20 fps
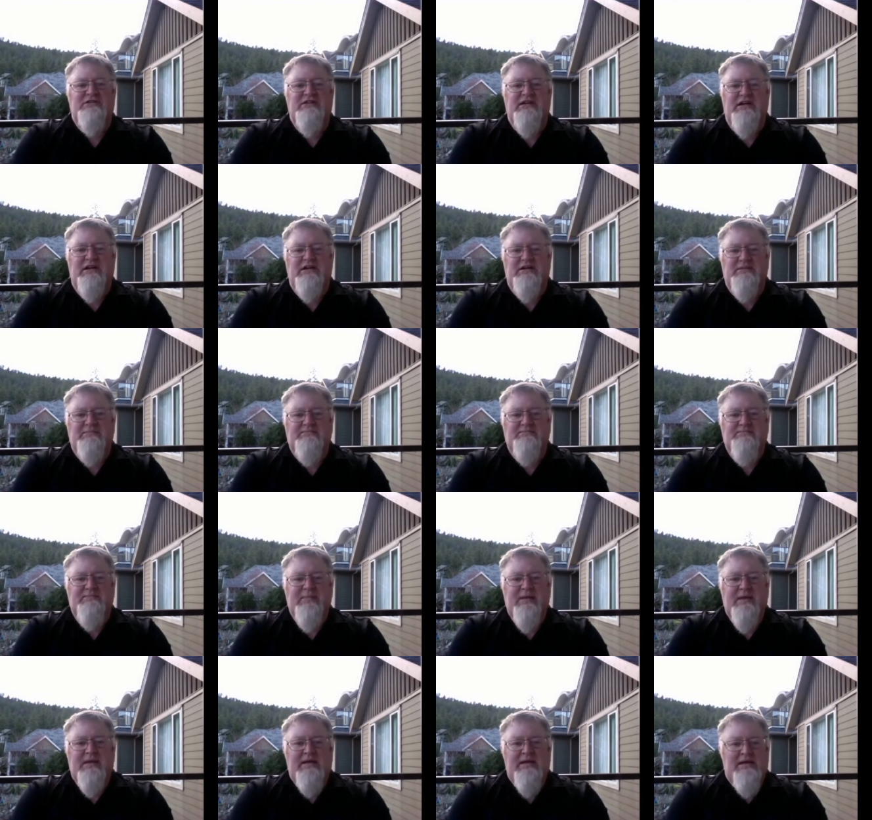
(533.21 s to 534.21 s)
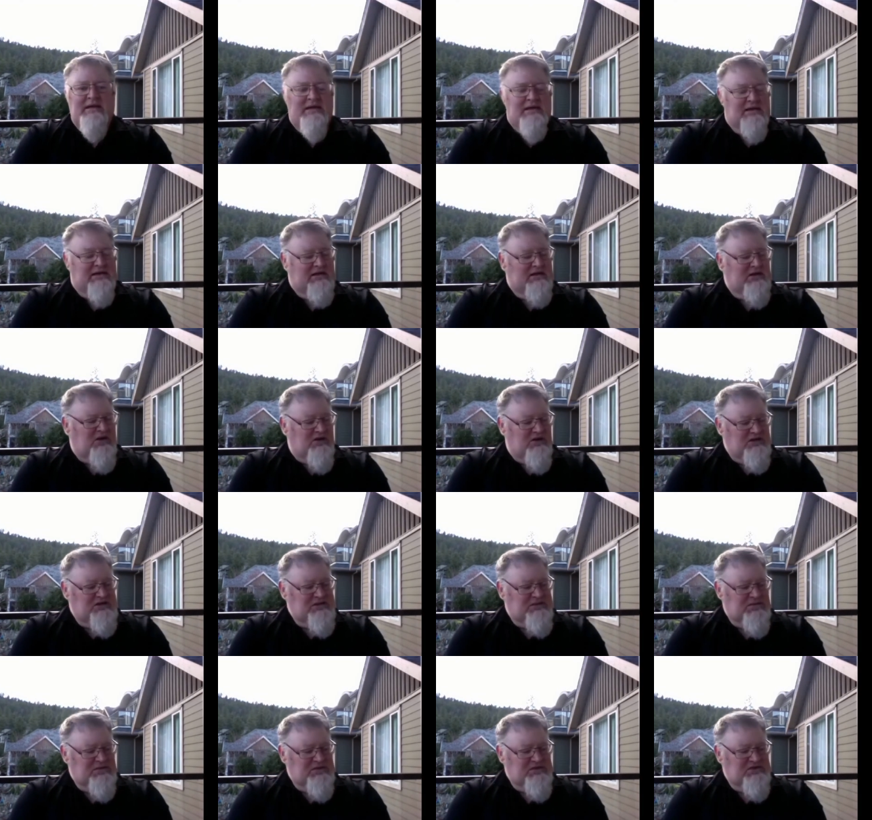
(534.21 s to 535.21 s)
Um, the
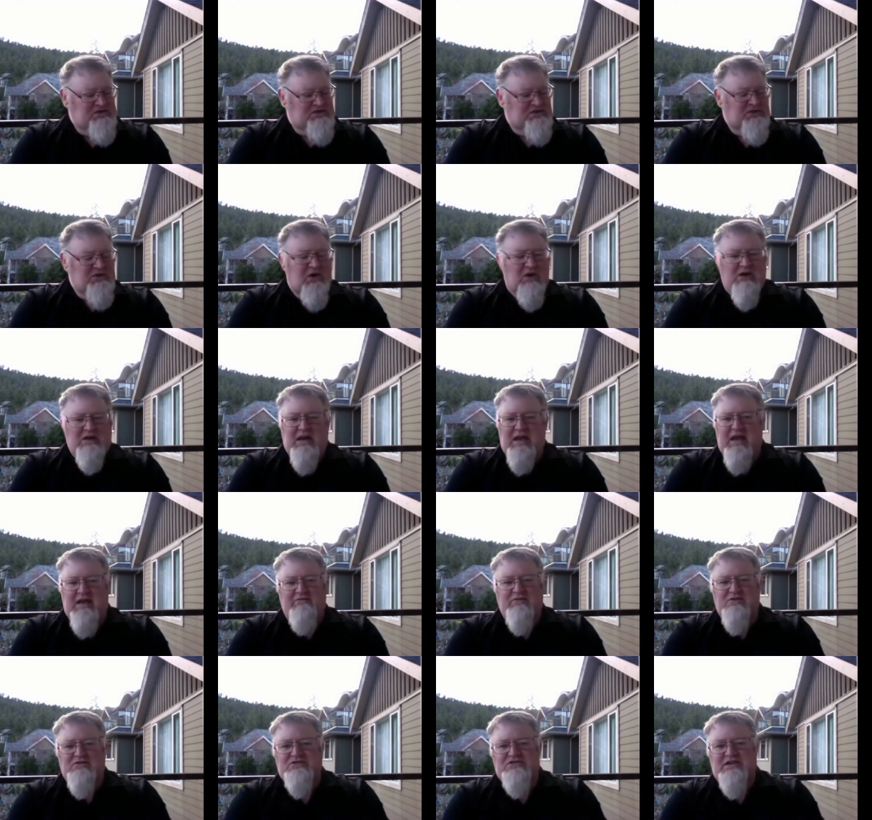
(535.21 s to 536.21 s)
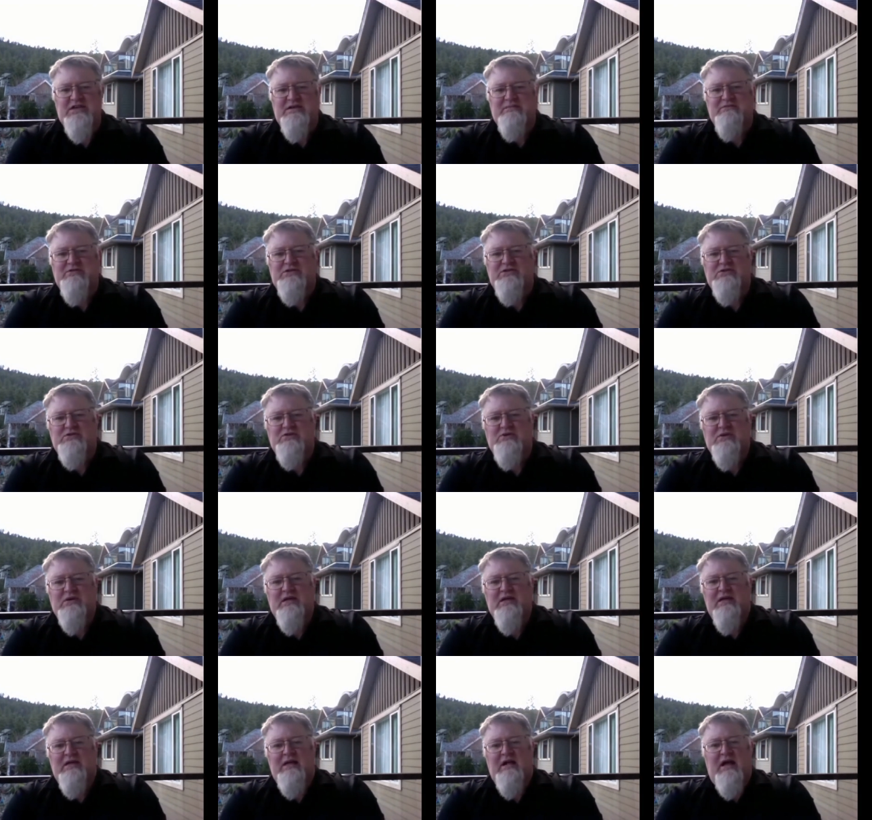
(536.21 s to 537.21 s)
Gospels do not ever seem to
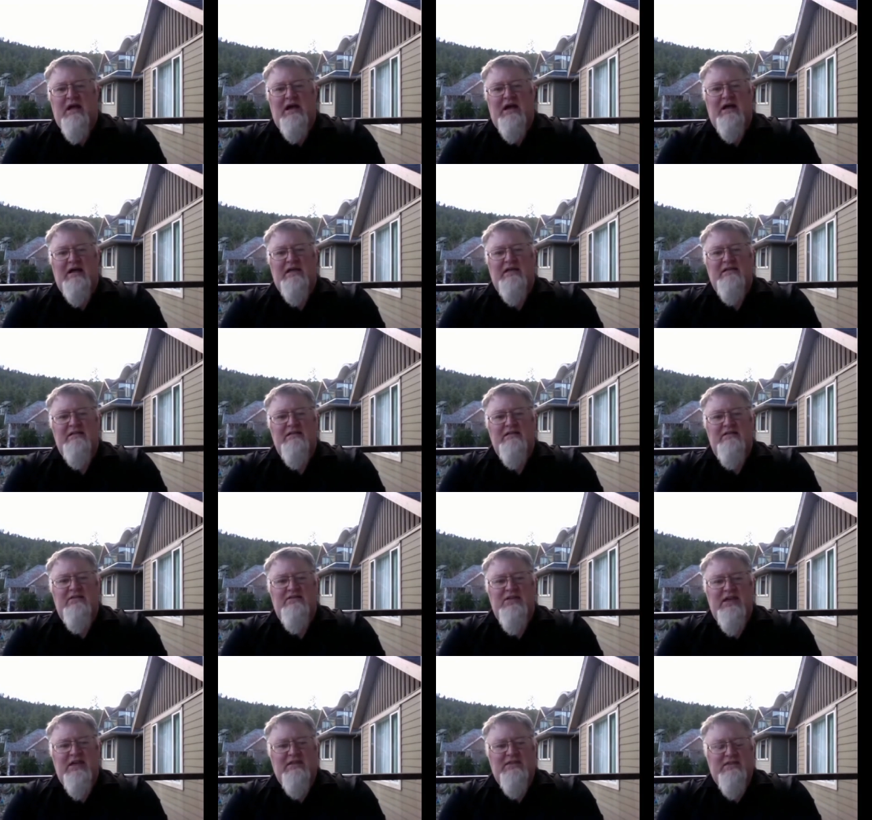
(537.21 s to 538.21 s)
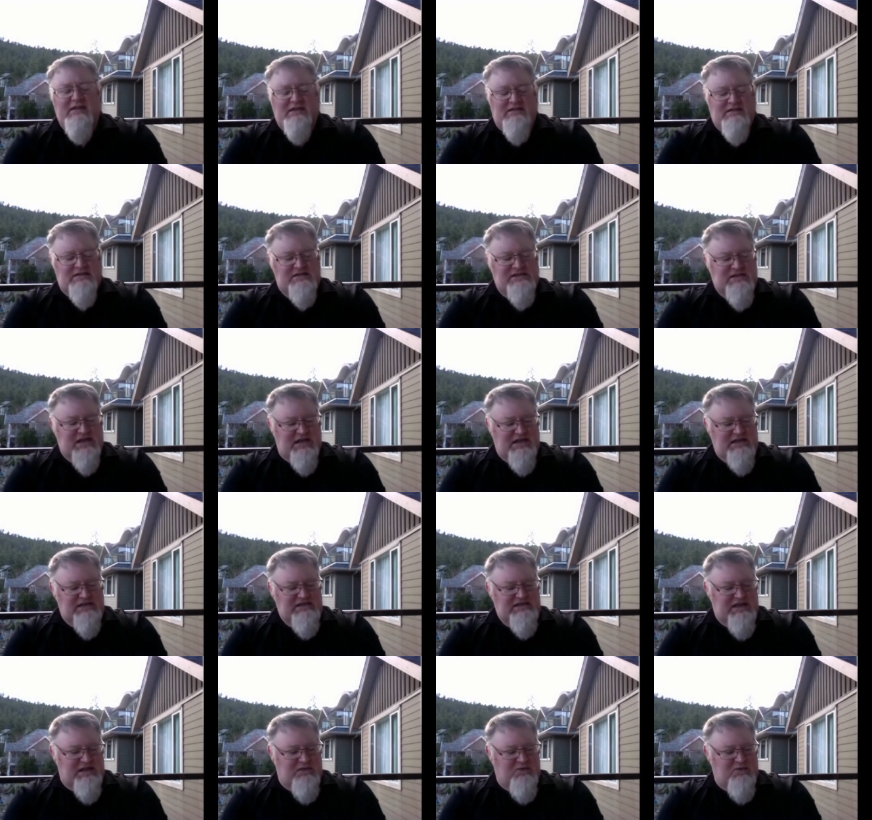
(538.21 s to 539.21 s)
Uh, think that the signs
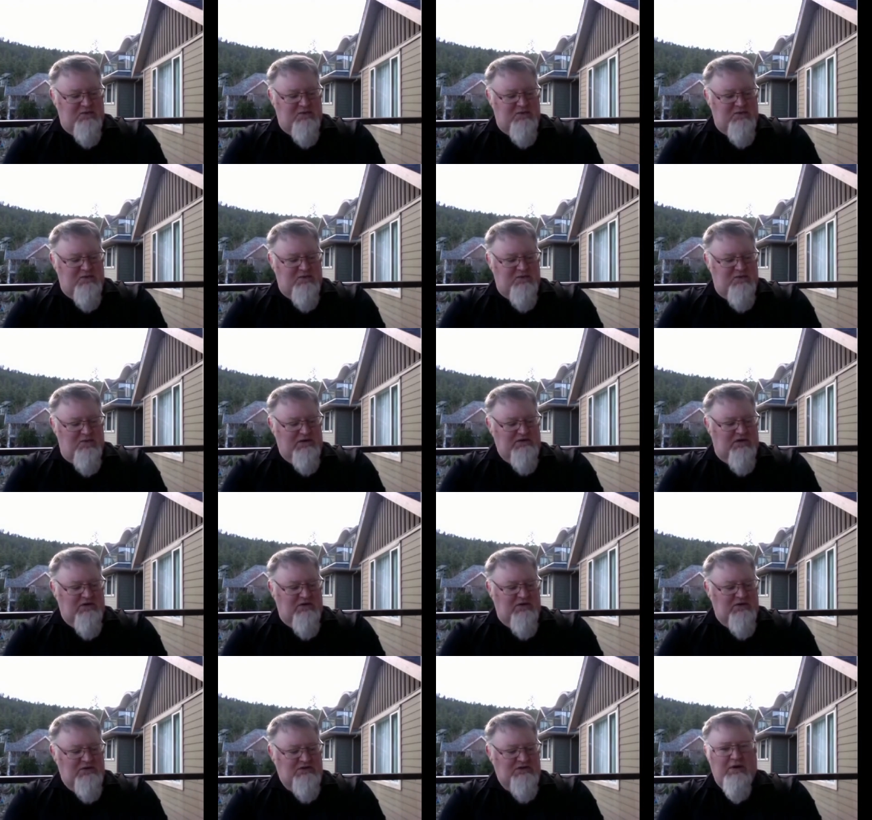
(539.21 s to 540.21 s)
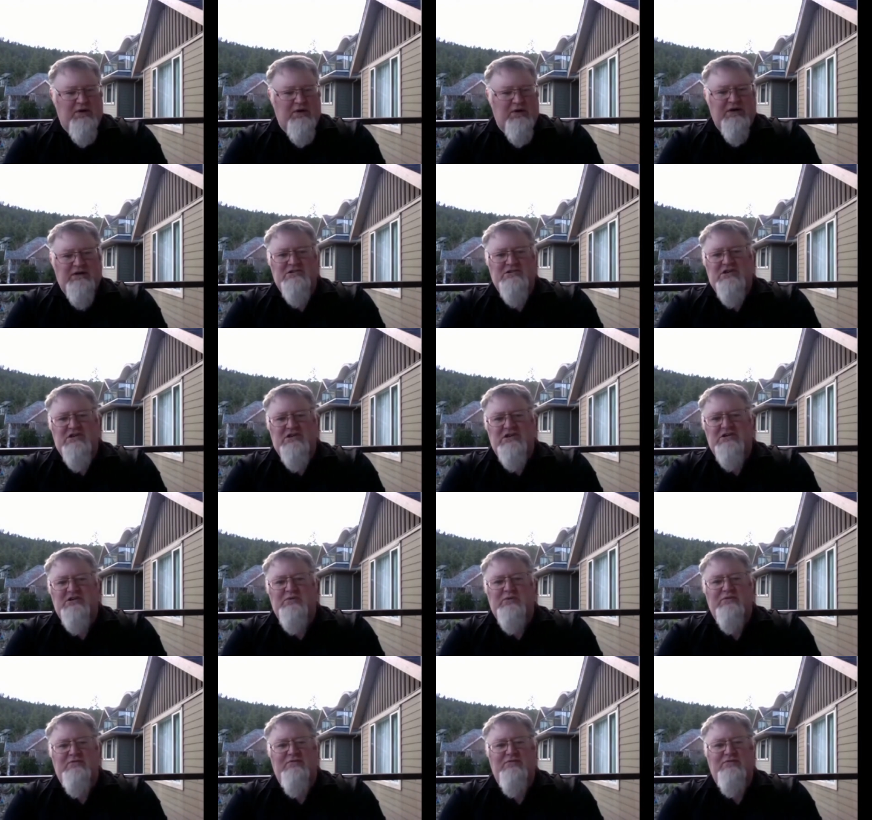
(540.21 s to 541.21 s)
and wonders are going to bring to
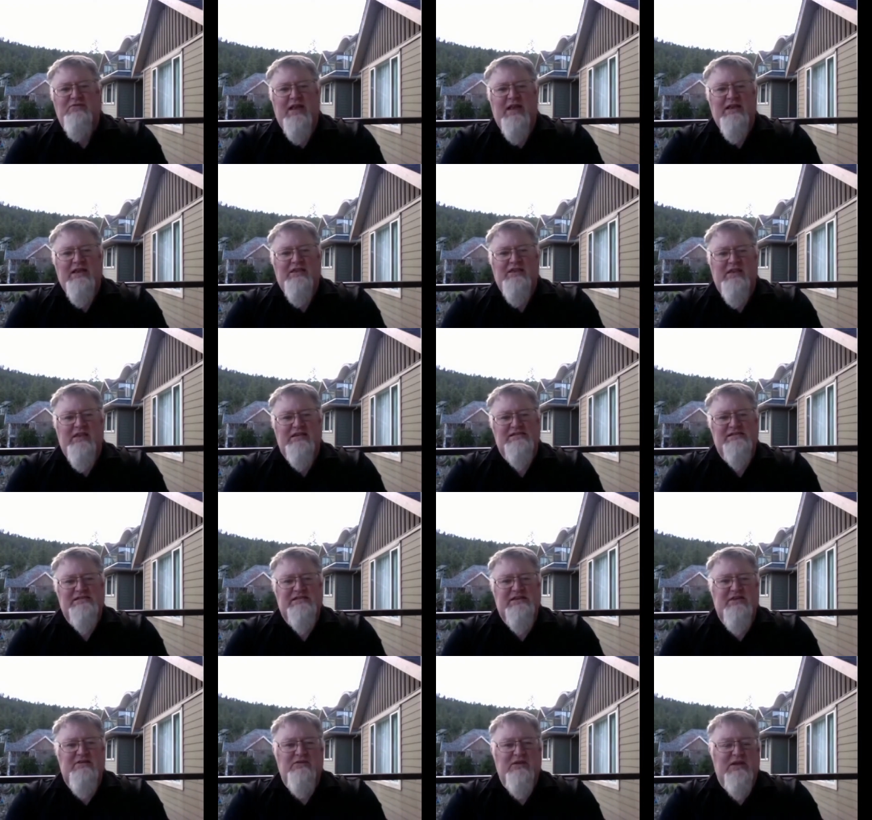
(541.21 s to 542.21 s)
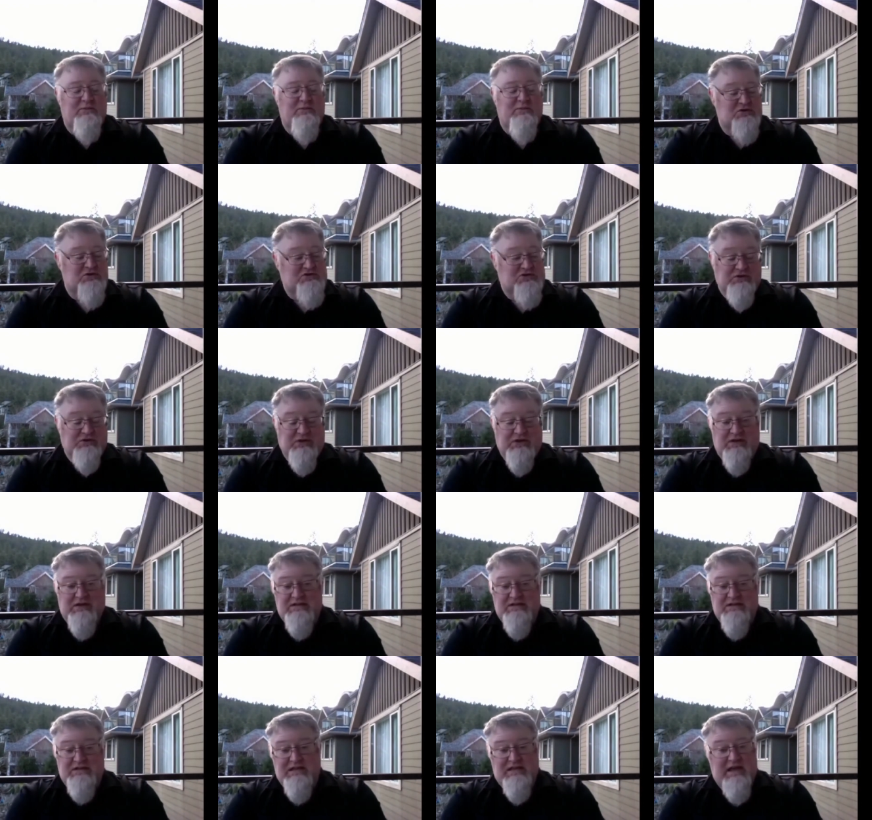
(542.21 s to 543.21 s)
genuine faith necessarily, and we're certainly going
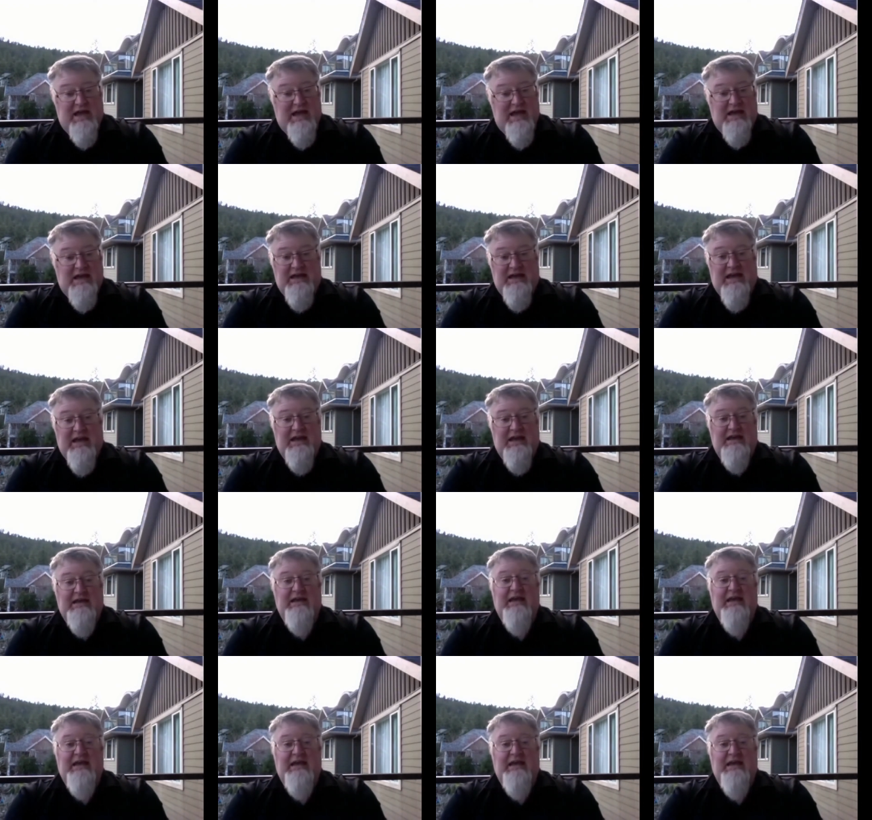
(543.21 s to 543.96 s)
to see that again and